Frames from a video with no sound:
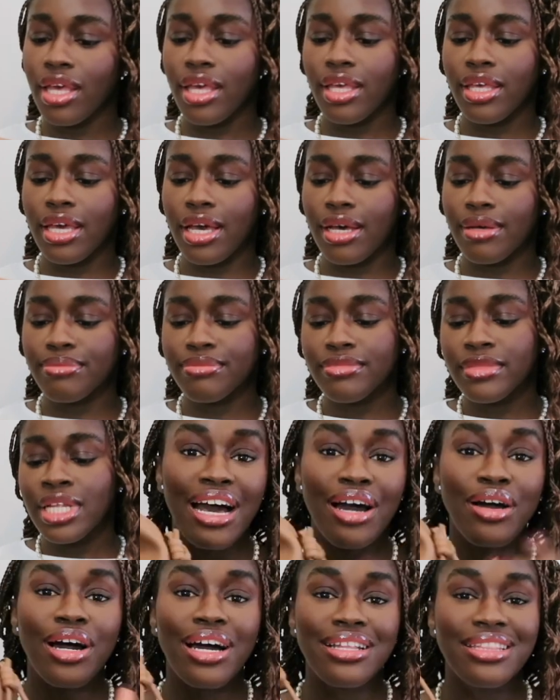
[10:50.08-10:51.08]
Yeah,
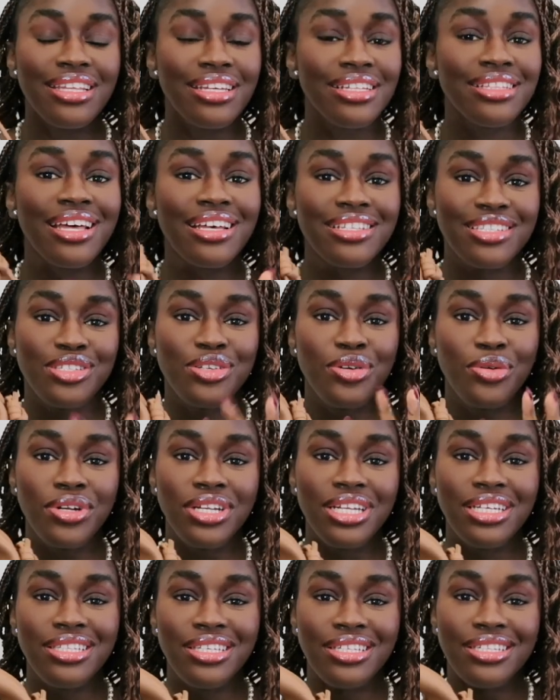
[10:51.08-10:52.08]
I think that's the
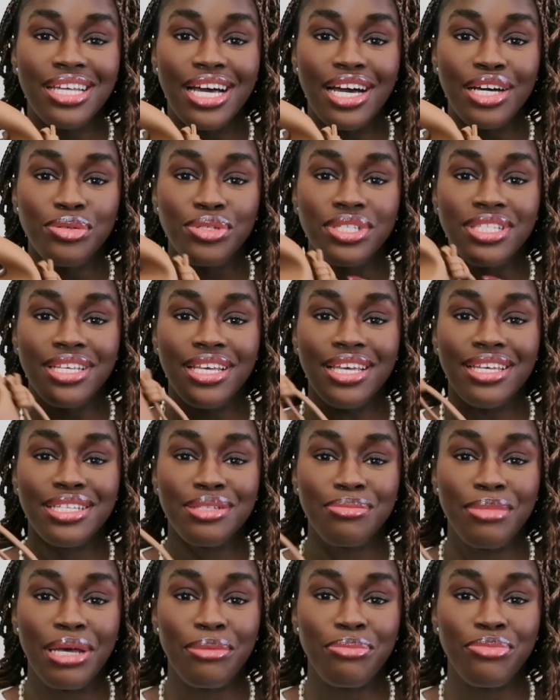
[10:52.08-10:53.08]
only thing that I would say
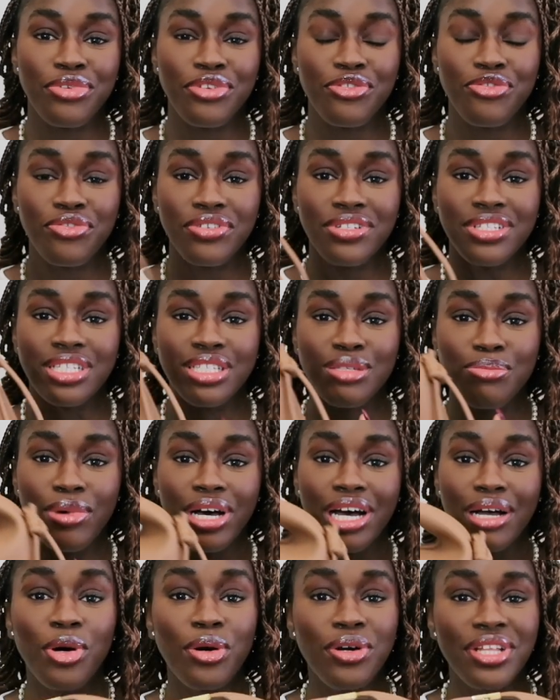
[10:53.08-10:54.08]
is my beef with this
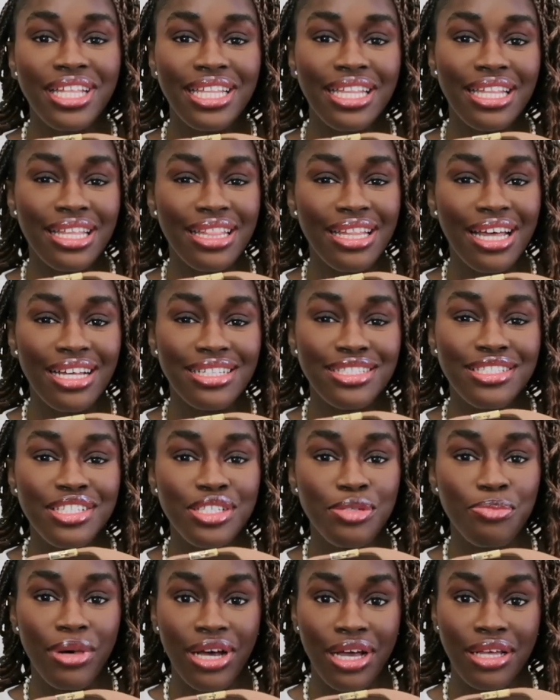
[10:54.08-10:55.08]
bag. But other than that,
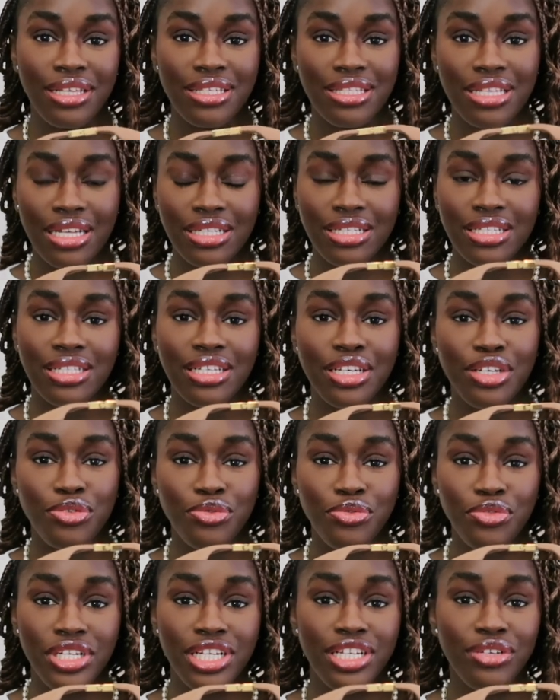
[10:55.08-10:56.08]
this bag is actually a
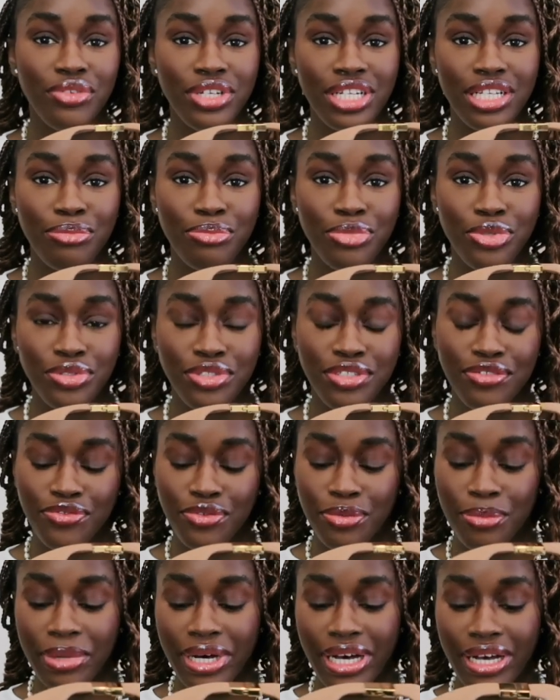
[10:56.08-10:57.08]
really
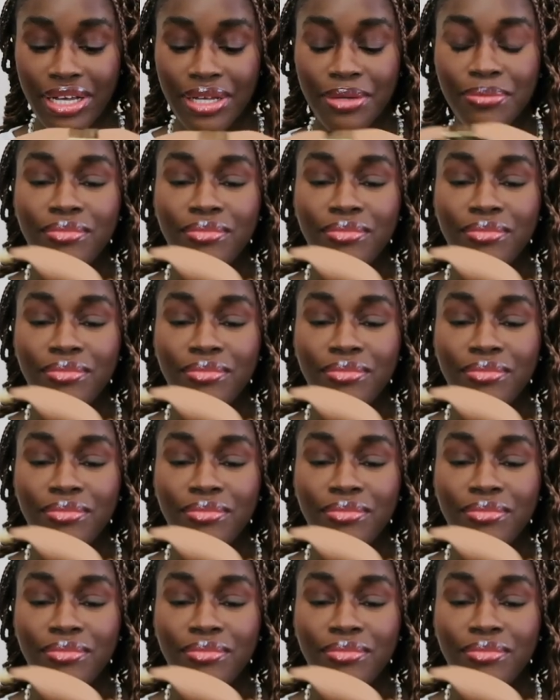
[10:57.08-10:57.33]
beautiful bag.